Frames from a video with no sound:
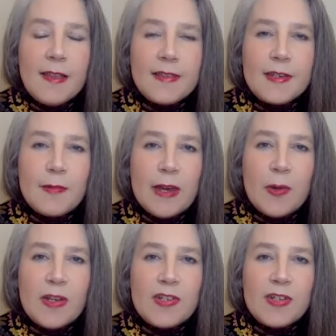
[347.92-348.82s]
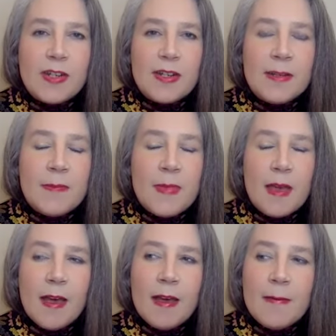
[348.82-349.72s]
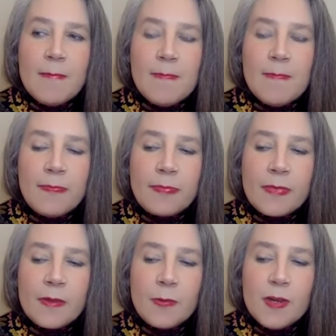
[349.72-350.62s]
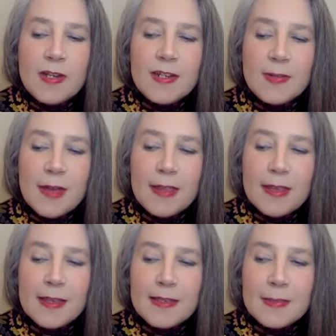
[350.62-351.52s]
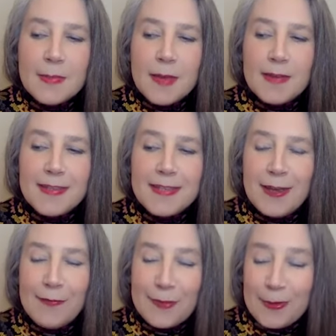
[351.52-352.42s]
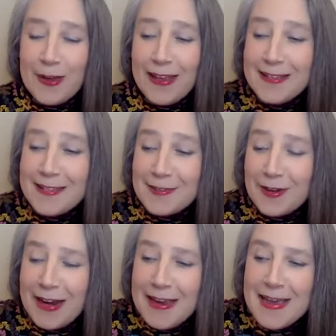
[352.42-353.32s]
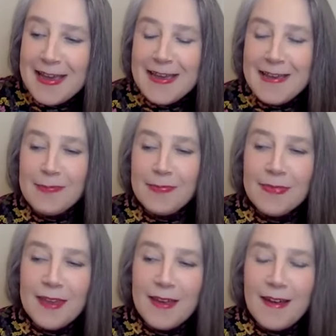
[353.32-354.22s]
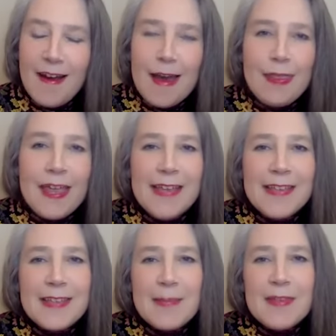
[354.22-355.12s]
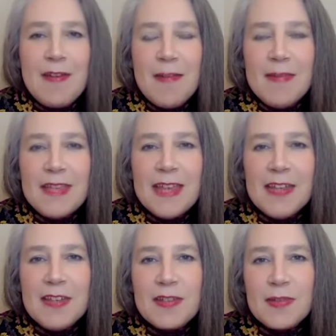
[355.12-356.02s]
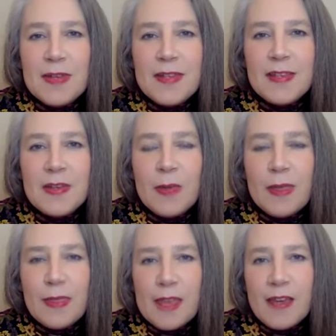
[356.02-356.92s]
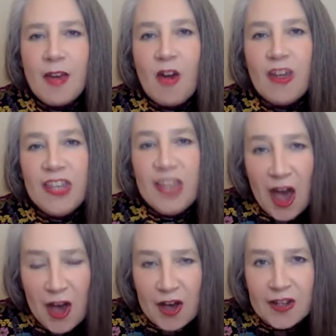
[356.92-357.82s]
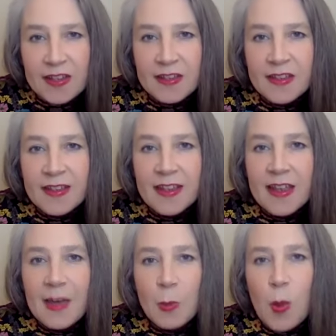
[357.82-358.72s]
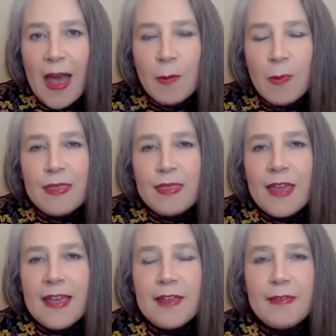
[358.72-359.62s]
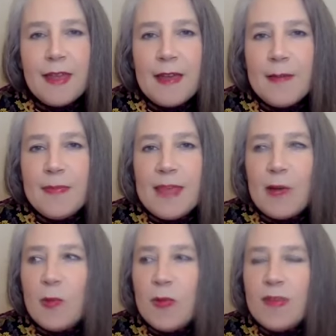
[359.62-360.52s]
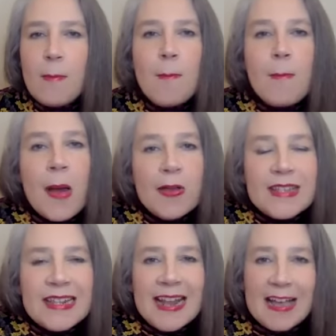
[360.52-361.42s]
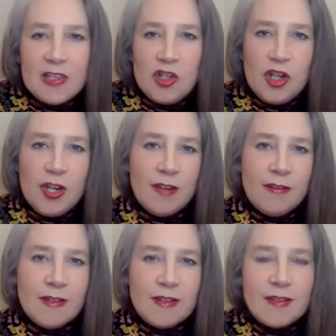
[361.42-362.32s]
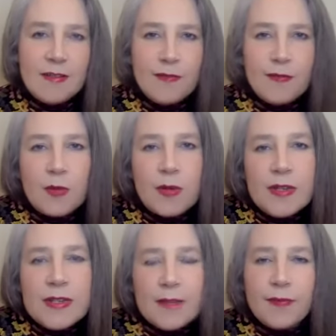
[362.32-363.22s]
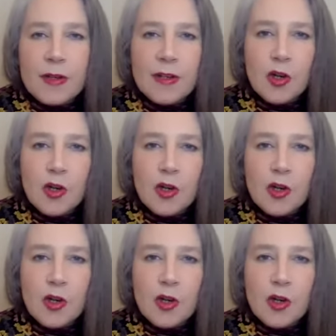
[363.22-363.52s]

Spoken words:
that's a great question. Which do I think is the most difficult industry? I think sometimes the industries that we think are young, where we think that there will be the most latitude for different